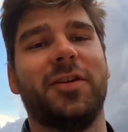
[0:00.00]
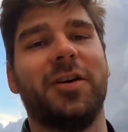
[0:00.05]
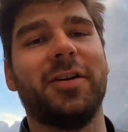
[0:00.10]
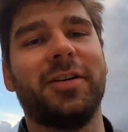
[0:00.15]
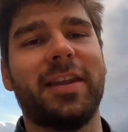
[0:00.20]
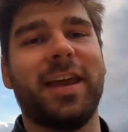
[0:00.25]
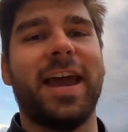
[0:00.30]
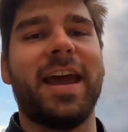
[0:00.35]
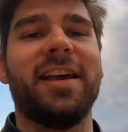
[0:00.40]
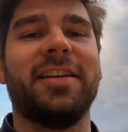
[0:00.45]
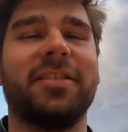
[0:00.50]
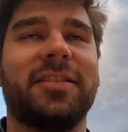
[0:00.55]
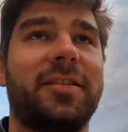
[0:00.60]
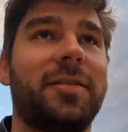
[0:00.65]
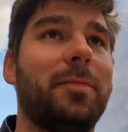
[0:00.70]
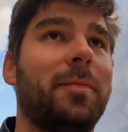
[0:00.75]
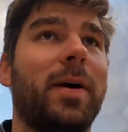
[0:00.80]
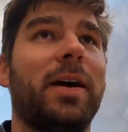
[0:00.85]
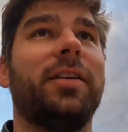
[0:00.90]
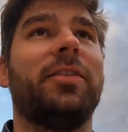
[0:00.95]
got asked
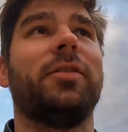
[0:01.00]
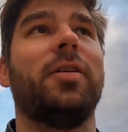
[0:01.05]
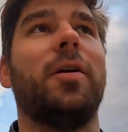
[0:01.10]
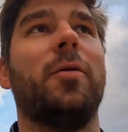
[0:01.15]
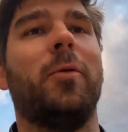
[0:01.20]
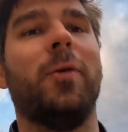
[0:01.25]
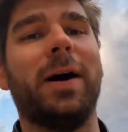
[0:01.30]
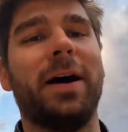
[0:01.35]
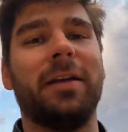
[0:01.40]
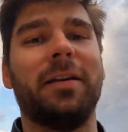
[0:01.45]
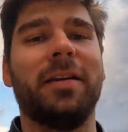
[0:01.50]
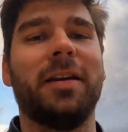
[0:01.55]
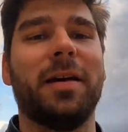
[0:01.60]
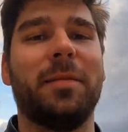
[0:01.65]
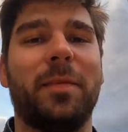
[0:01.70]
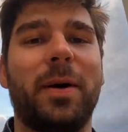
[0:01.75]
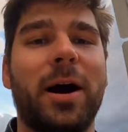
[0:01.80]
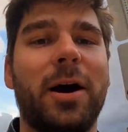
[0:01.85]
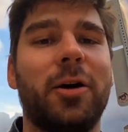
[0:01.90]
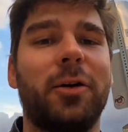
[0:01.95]
by someone
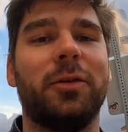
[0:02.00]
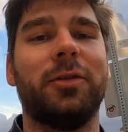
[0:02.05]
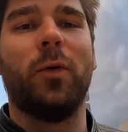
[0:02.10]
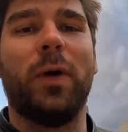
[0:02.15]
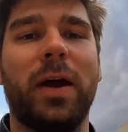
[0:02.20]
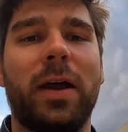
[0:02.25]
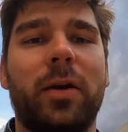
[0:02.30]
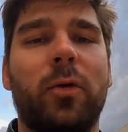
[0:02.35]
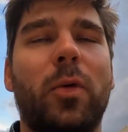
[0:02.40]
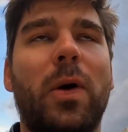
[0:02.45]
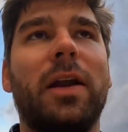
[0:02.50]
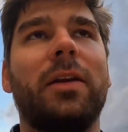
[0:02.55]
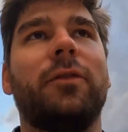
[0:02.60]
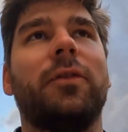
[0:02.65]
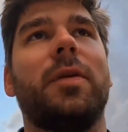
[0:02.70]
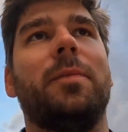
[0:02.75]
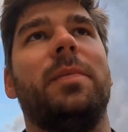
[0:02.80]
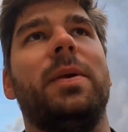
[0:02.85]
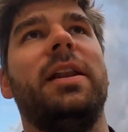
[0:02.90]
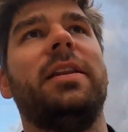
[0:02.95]
about where one
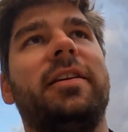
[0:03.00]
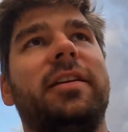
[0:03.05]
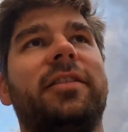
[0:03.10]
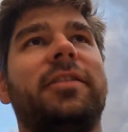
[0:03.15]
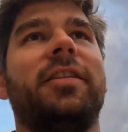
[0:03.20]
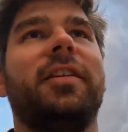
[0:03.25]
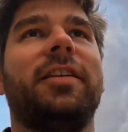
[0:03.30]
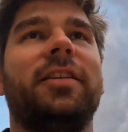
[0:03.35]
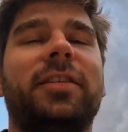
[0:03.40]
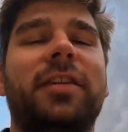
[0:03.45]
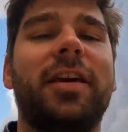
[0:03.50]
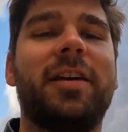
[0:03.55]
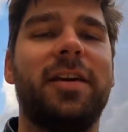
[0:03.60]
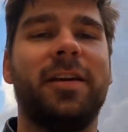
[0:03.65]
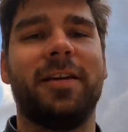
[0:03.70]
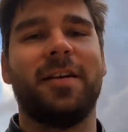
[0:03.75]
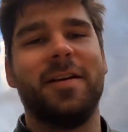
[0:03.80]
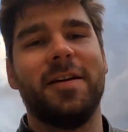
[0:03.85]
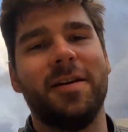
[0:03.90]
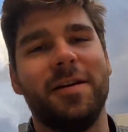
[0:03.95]
of the buildings is.
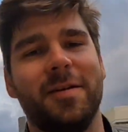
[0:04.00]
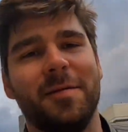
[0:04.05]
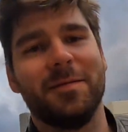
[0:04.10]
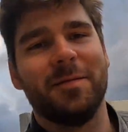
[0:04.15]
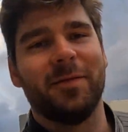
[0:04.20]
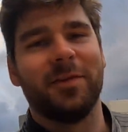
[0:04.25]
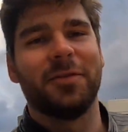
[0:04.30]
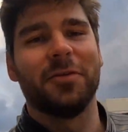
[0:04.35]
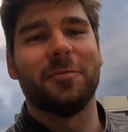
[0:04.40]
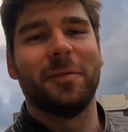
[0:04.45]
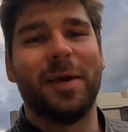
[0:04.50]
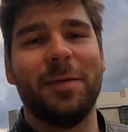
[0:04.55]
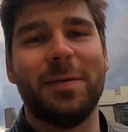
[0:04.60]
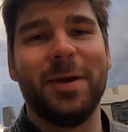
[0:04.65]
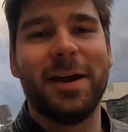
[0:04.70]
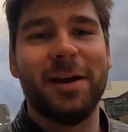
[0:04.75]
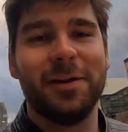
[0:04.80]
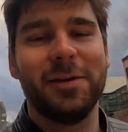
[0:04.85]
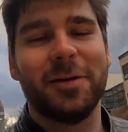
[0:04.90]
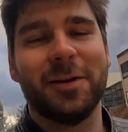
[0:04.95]
So
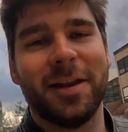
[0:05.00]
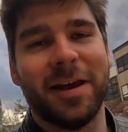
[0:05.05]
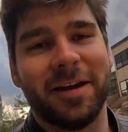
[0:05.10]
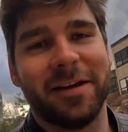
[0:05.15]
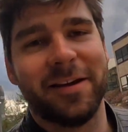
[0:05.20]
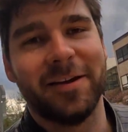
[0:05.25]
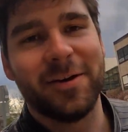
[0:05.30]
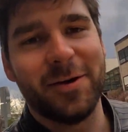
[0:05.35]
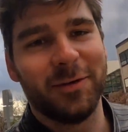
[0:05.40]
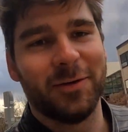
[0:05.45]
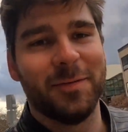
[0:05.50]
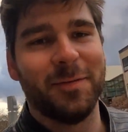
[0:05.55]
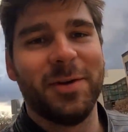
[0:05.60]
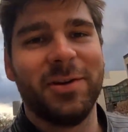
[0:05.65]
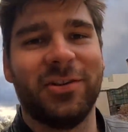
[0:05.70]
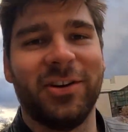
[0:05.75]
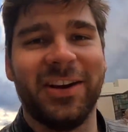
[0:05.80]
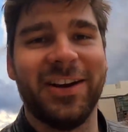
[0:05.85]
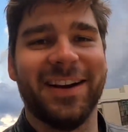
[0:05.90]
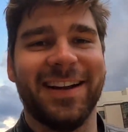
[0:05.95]
maybe I look like I go to
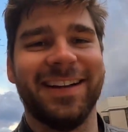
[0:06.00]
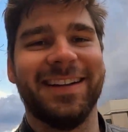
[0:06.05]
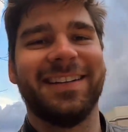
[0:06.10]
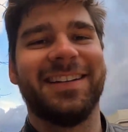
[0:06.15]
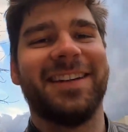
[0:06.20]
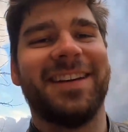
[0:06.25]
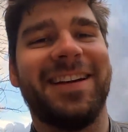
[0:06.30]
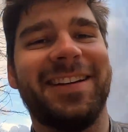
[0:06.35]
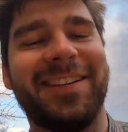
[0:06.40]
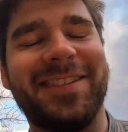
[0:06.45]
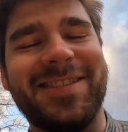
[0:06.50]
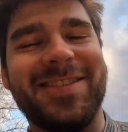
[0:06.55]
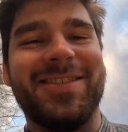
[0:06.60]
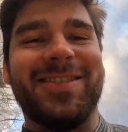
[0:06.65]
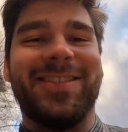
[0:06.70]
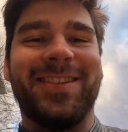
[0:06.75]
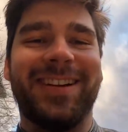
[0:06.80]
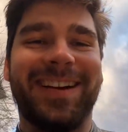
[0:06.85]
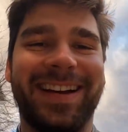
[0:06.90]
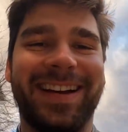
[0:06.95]
Michigan. I don't know.